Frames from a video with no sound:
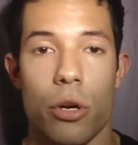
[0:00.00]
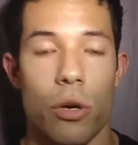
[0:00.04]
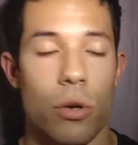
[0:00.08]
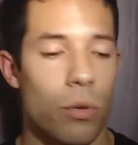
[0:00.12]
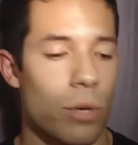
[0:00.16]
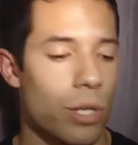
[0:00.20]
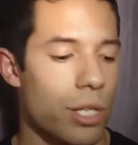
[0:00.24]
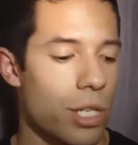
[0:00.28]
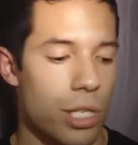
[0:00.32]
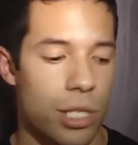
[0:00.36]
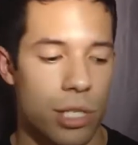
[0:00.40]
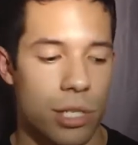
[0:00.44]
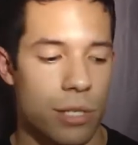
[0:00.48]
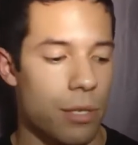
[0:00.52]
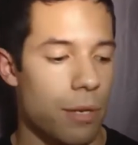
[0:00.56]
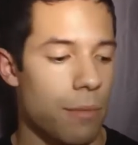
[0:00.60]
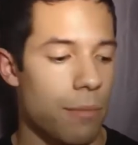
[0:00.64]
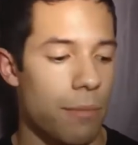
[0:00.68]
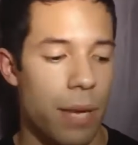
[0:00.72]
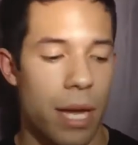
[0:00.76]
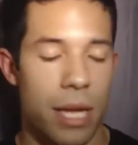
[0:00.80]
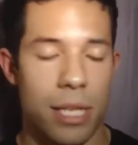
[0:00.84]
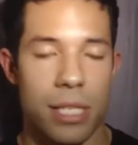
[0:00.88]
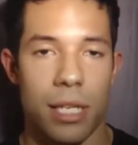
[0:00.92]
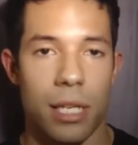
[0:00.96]
which is
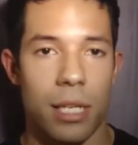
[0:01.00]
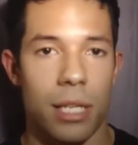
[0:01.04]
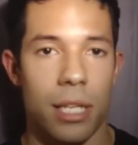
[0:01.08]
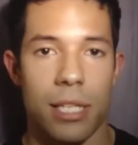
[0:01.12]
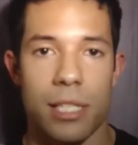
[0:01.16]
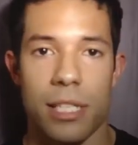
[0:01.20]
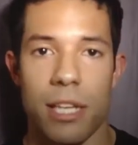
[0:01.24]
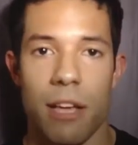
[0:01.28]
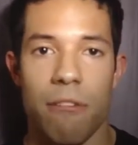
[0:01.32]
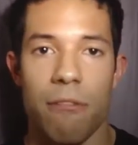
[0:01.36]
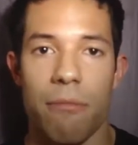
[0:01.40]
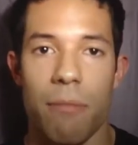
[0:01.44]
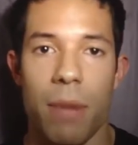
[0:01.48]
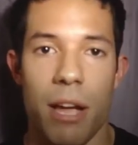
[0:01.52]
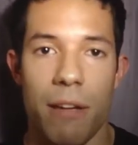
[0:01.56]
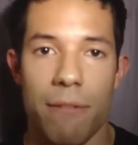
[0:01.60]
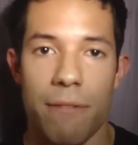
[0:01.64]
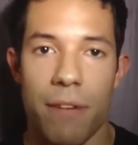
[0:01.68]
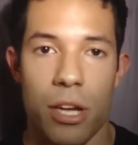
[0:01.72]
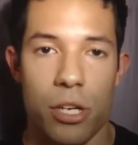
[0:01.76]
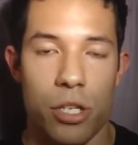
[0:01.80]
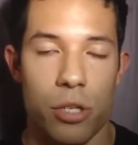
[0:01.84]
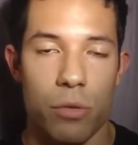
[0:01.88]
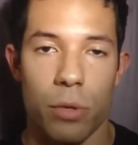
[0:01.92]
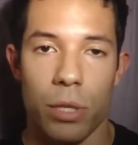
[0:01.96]
basically
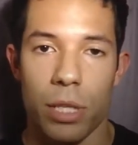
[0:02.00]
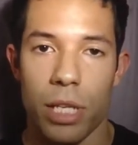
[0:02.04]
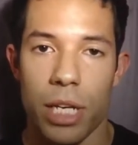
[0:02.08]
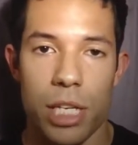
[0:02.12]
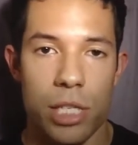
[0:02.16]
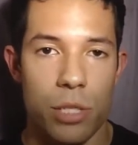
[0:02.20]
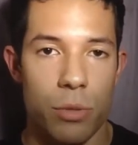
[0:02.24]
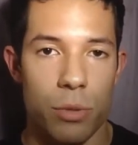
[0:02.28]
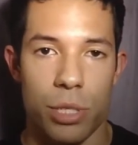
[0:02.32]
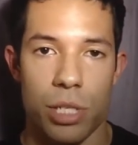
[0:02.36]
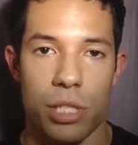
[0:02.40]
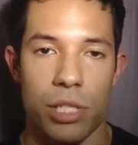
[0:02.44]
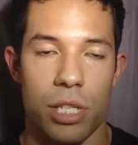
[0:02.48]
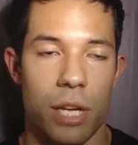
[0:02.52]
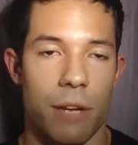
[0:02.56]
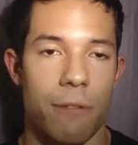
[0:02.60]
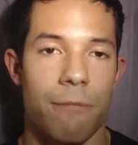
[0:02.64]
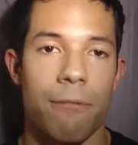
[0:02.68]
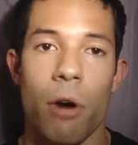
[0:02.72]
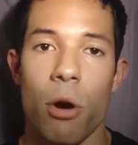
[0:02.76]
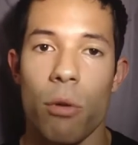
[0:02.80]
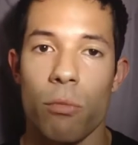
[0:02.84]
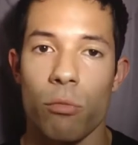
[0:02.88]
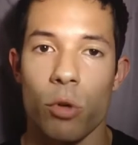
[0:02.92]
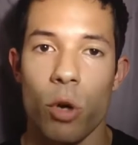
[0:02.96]
cephalomyofascial release, which is like
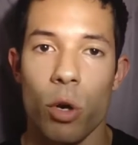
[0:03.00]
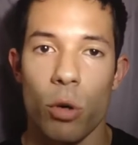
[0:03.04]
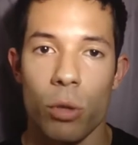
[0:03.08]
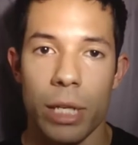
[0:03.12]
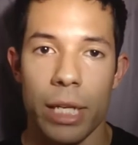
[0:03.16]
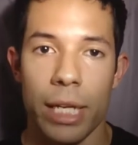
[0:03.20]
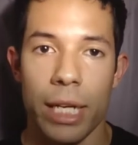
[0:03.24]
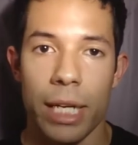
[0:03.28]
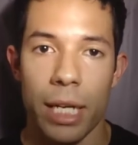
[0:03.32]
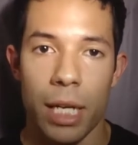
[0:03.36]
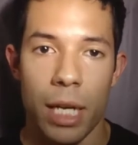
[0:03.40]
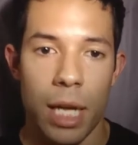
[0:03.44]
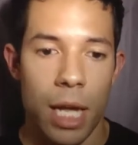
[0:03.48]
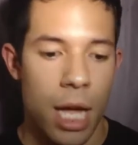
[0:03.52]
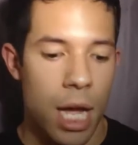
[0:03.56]
foam rolling,